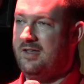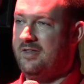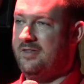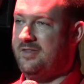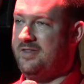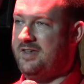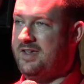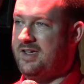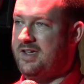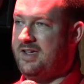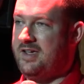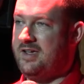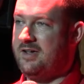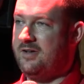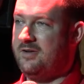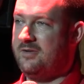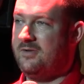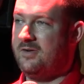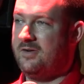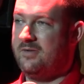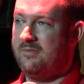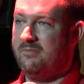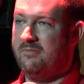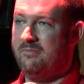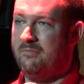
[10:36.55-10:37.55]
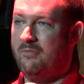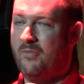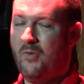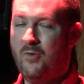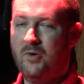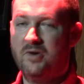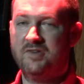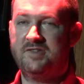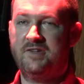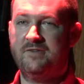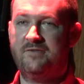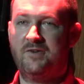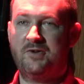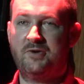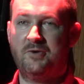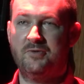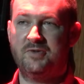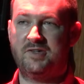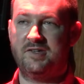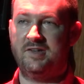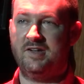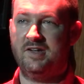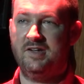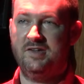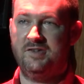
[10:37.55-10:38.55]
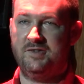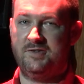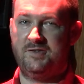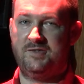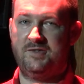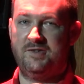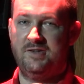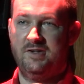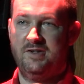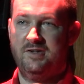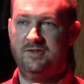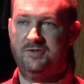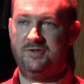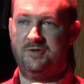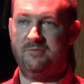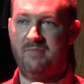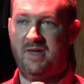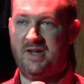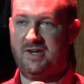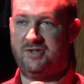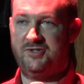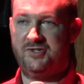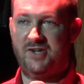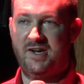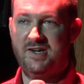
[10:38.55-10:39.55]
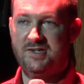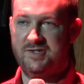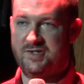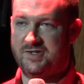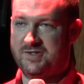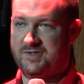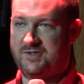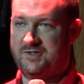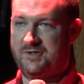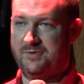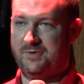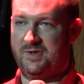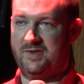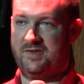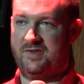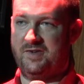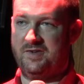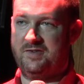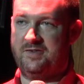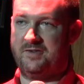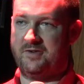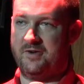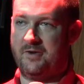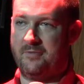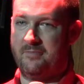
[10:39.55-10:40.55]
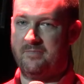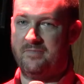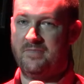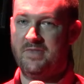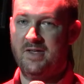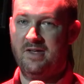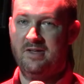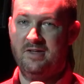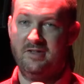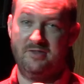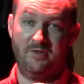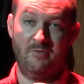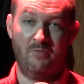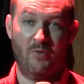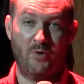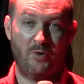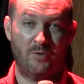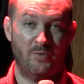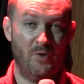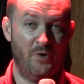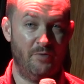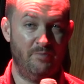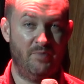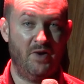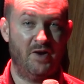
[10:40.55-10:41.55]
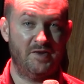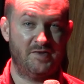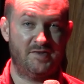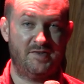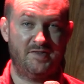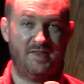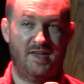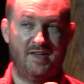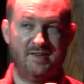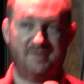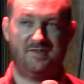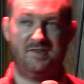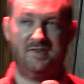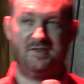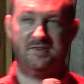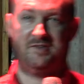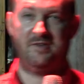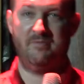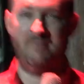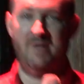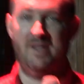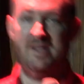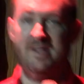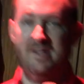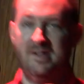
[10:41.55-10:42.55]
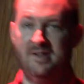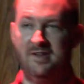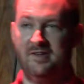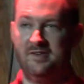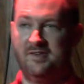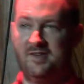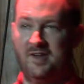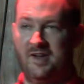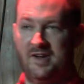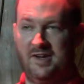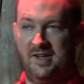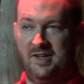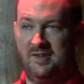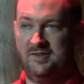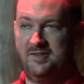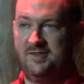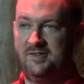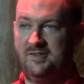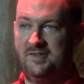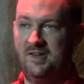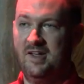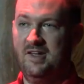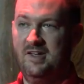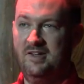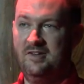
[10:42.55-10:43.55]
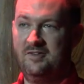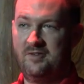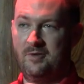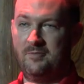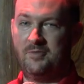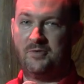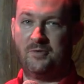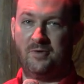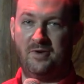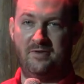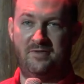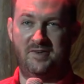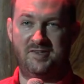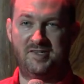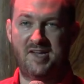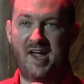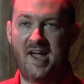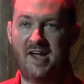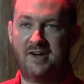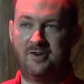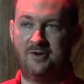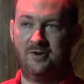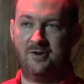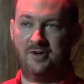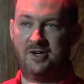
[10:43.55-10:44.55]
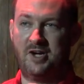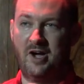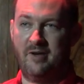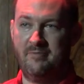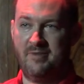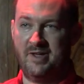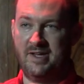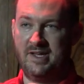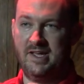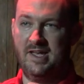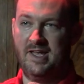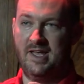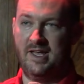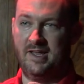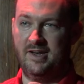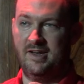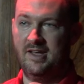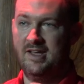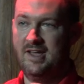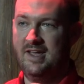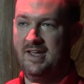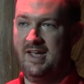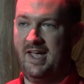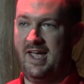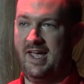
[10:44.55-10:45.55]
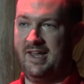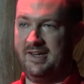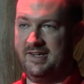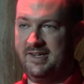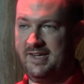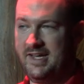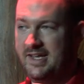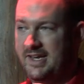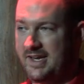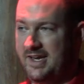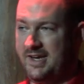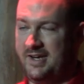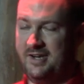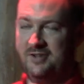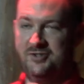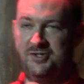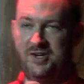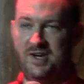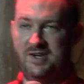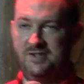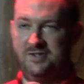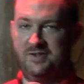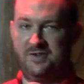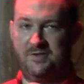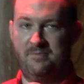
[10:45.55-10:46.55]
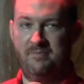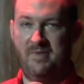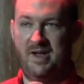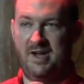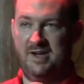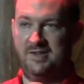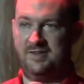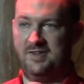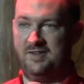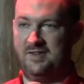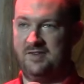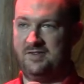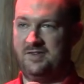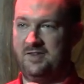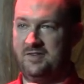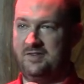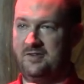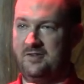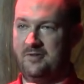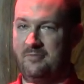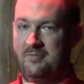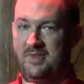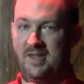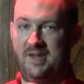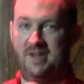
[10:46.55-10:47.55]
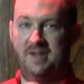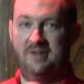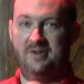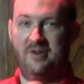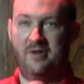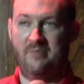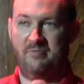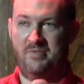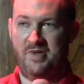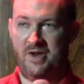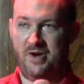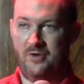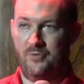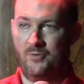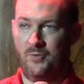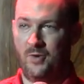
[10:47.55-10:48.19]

The more difficult it is to make changes to a system, the more robust that system is against some sort of attacker coming in and getting changes made to the system that end up being